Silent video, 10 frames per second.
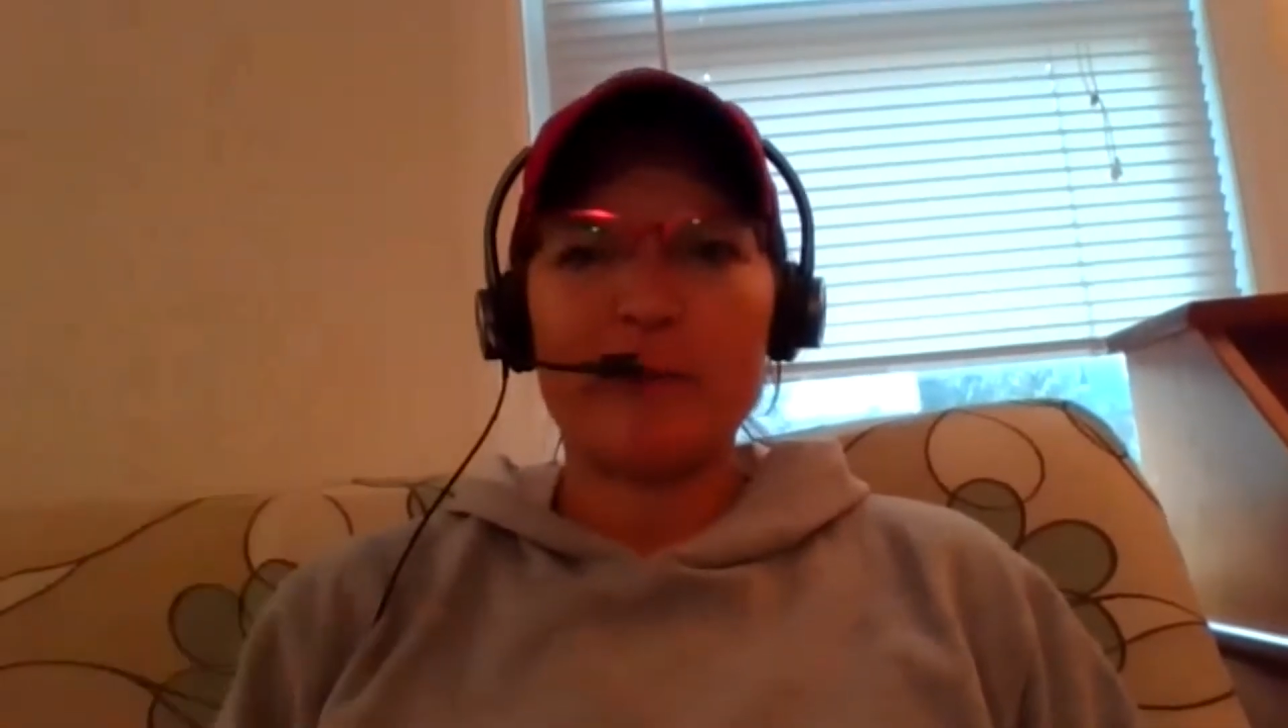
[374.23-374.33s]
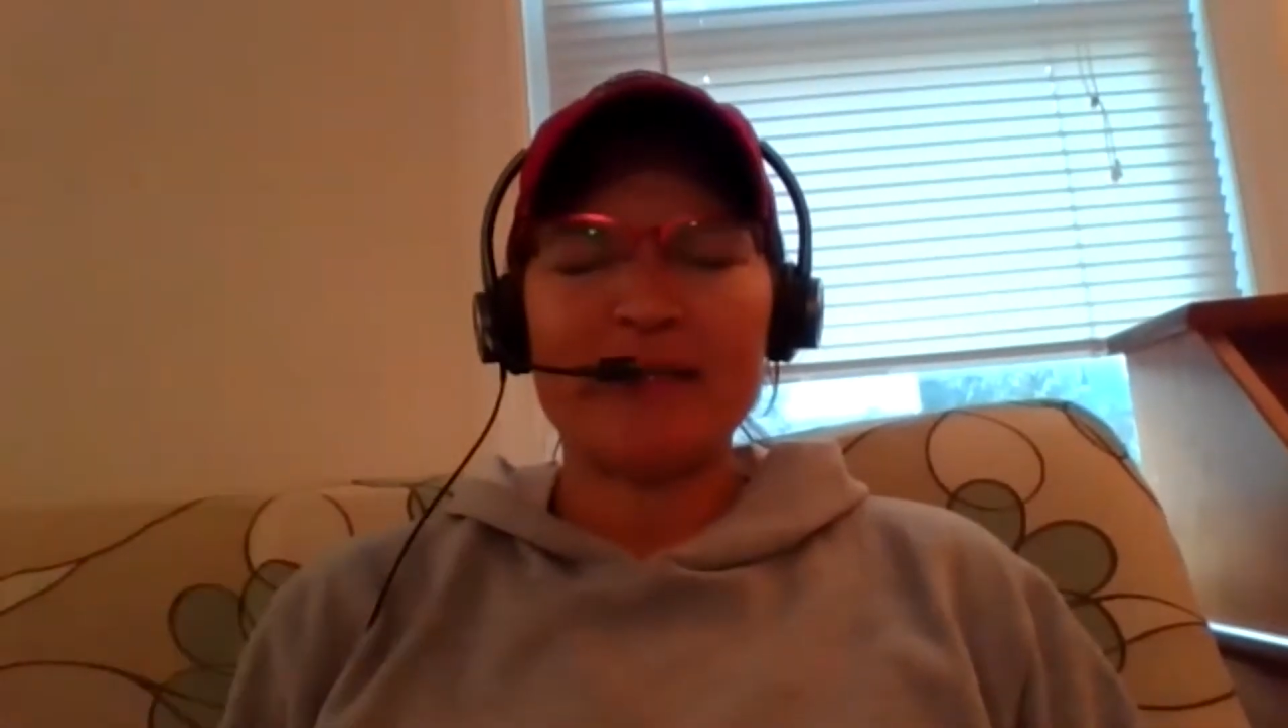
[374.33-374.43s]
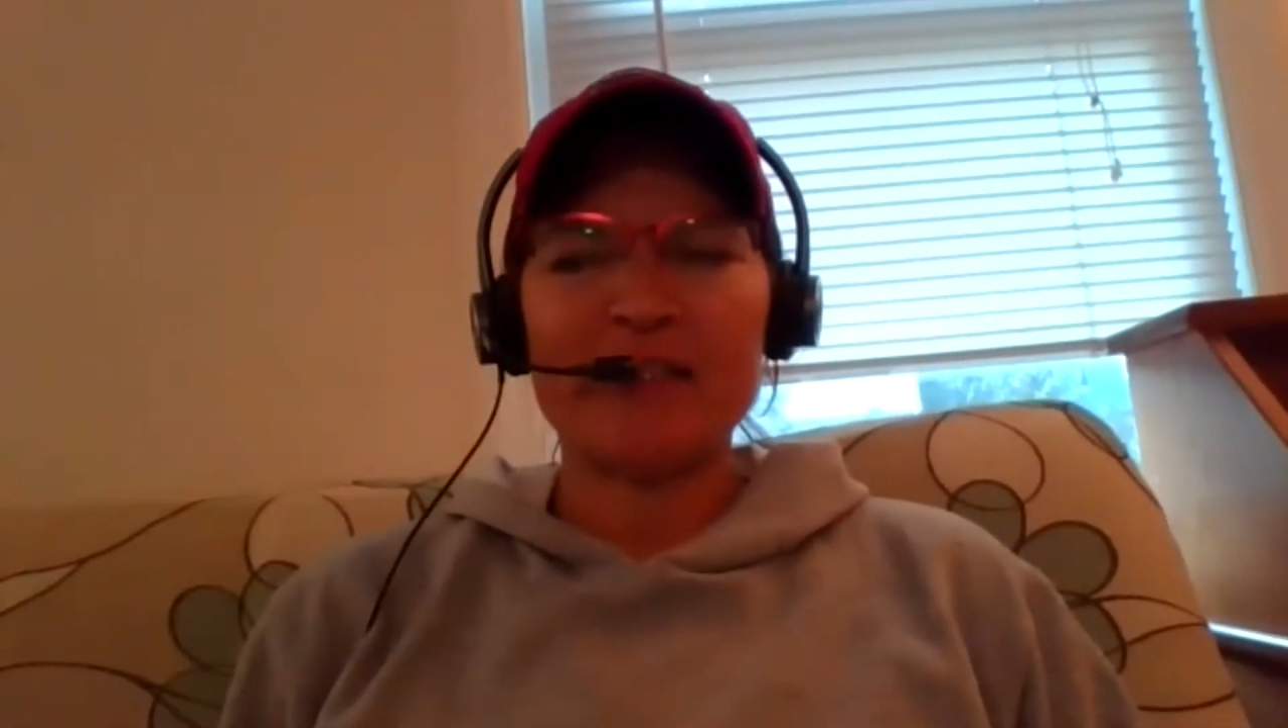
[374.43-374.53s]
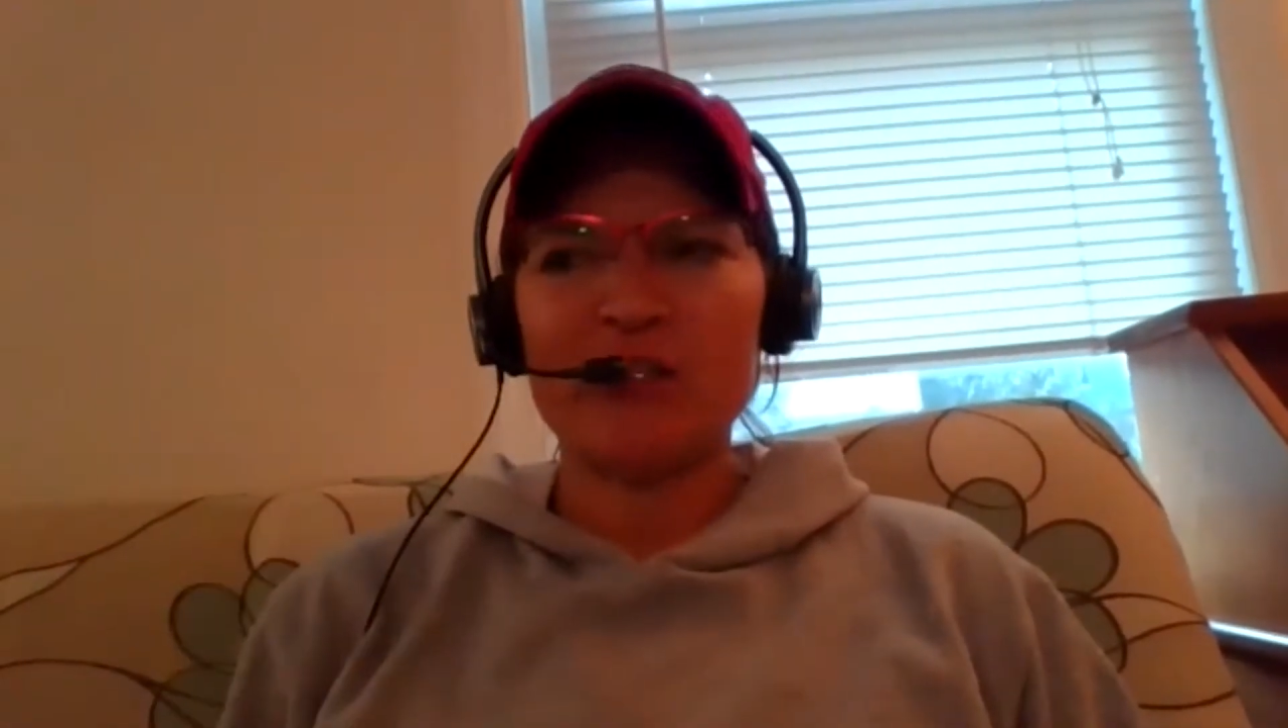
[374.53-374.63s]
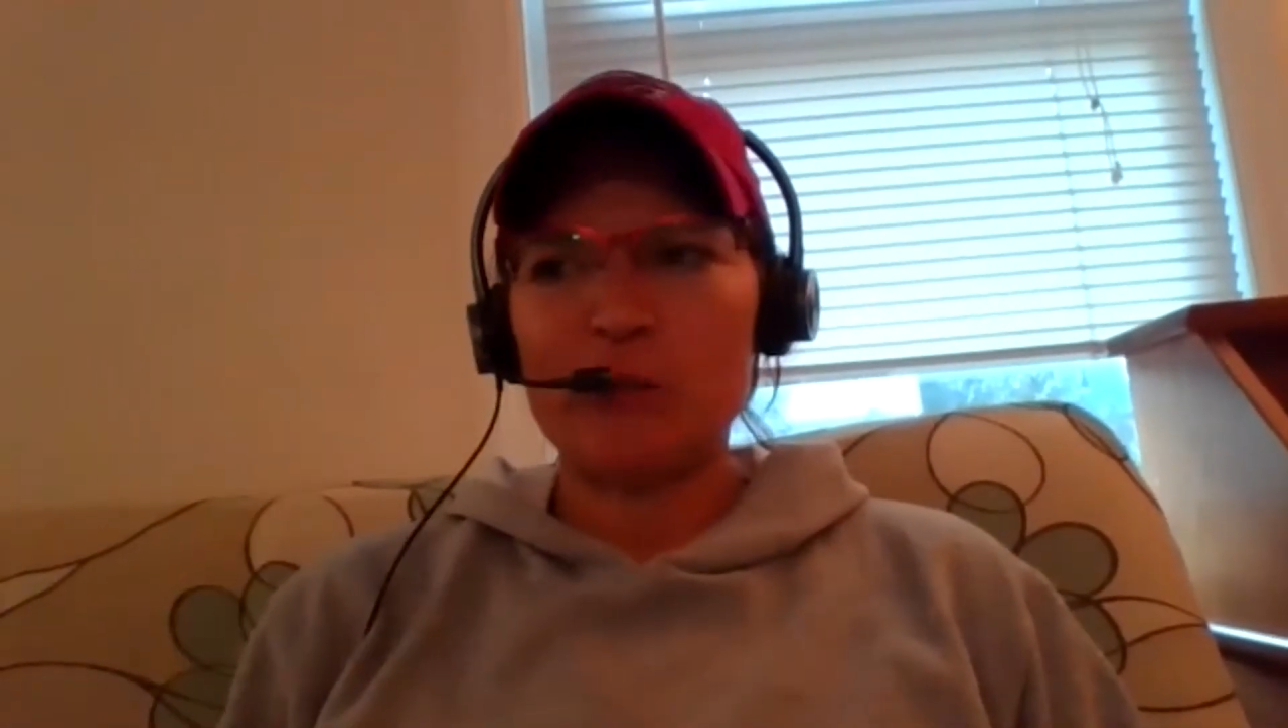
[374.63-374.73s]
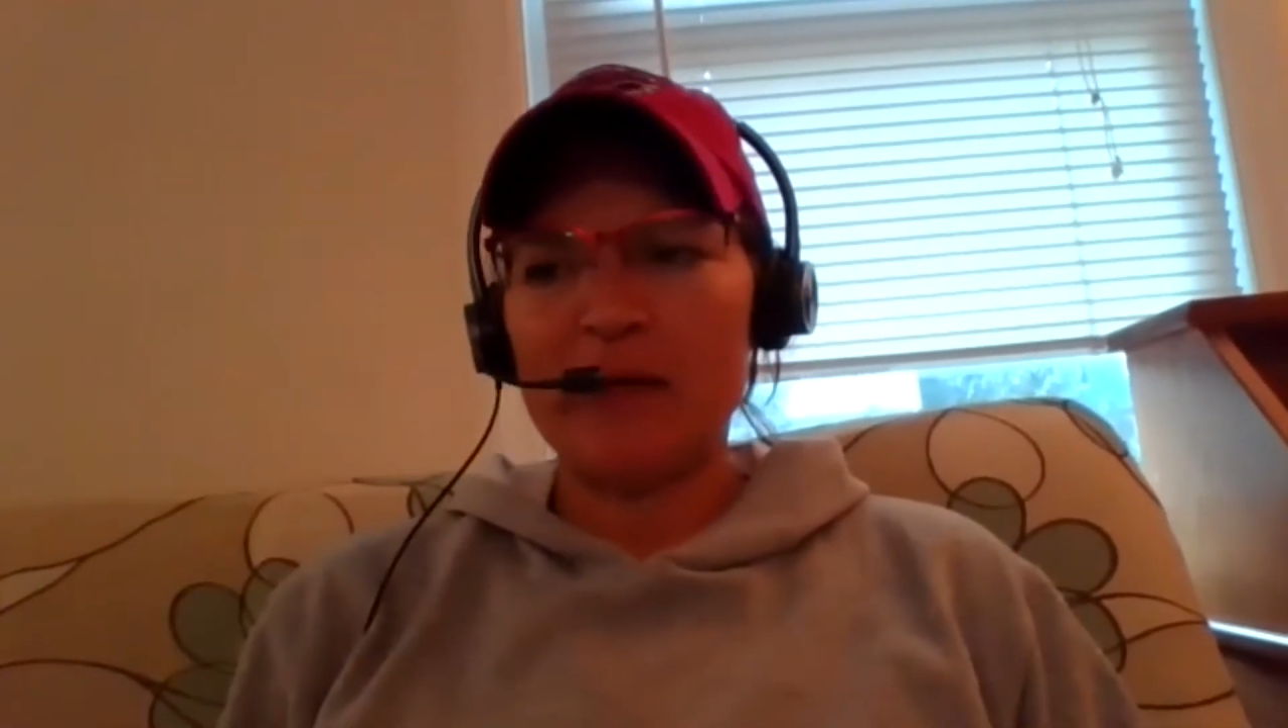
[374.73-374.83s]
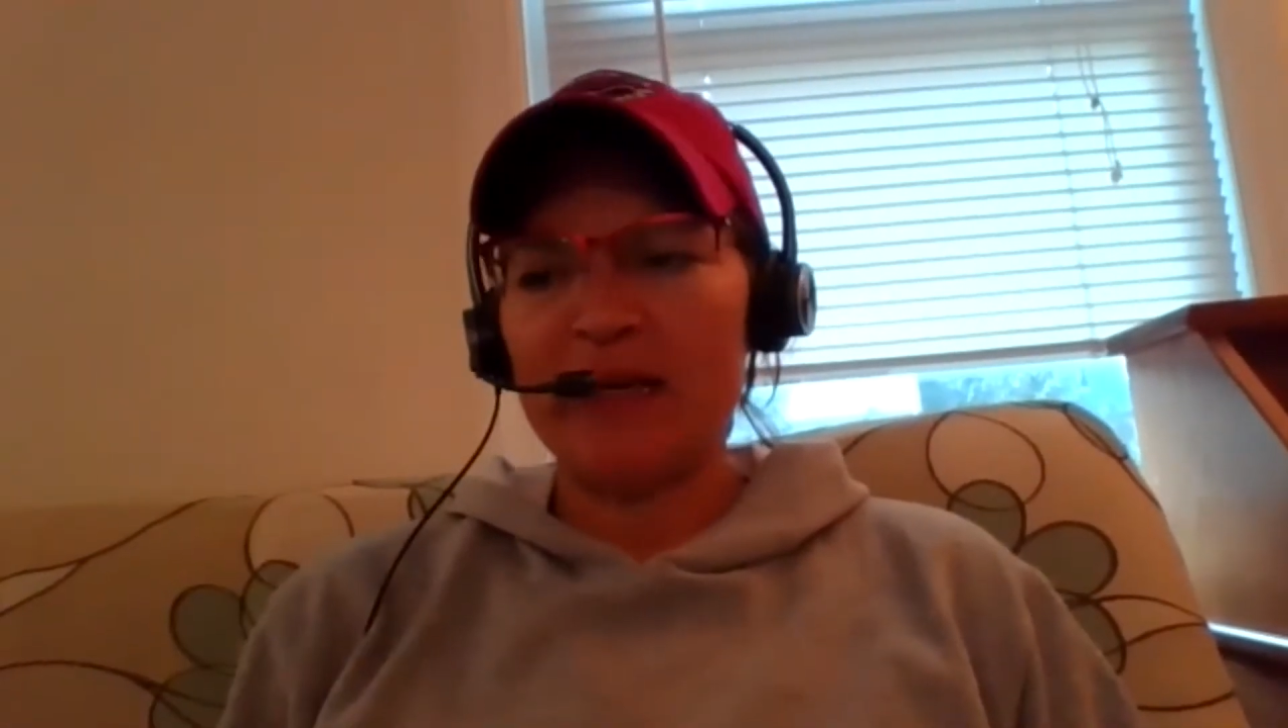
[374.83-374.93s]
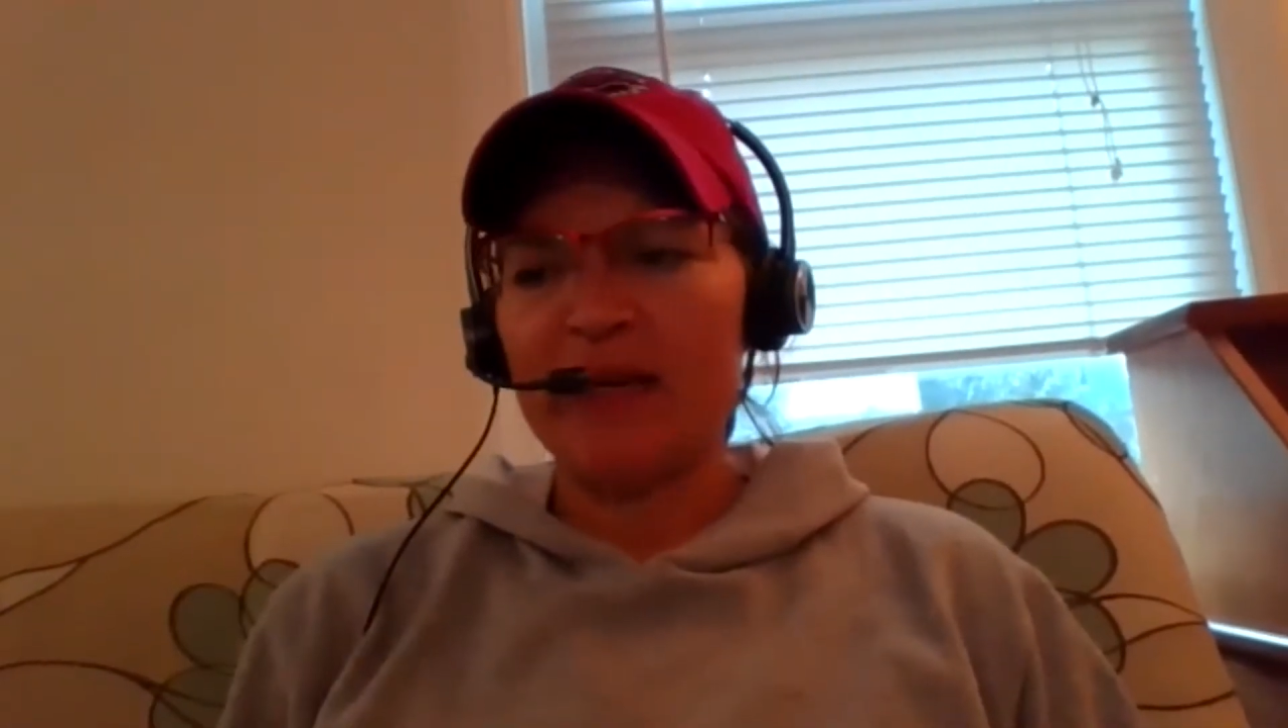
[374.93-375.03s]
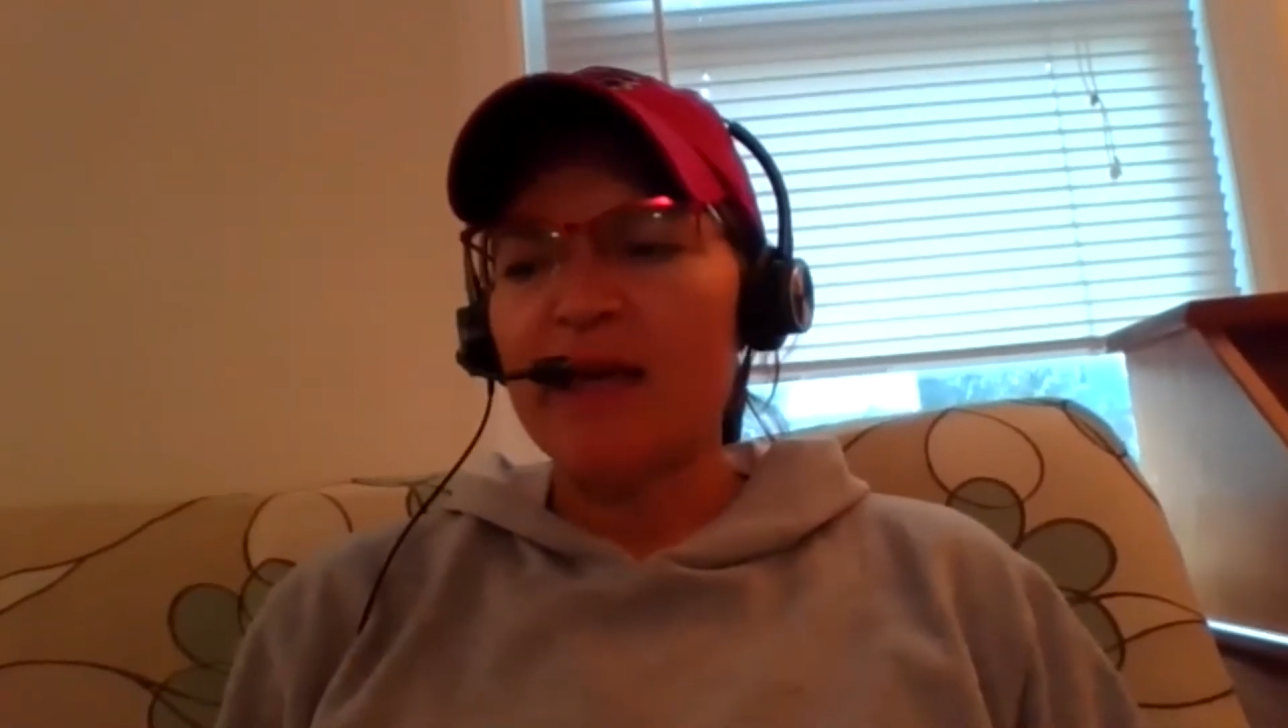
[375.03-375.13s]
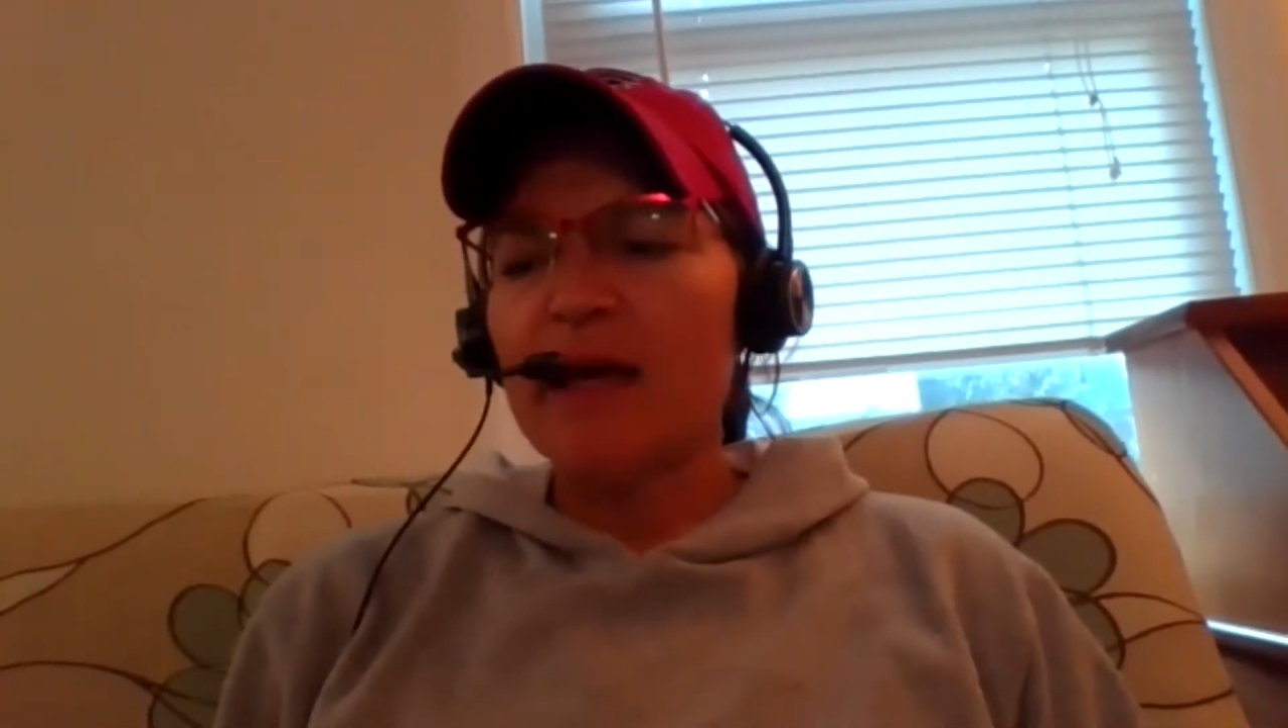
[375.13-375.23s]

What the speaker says: messaged me,